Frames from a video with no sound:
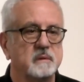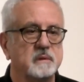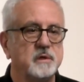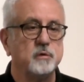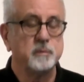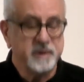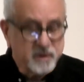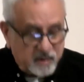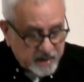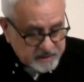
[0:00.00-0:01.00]
You will be
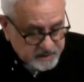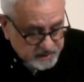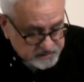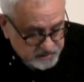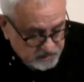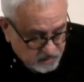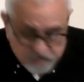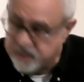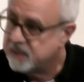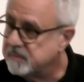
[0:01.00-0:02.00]
great as you
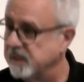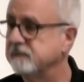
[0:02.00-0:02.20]
obey me.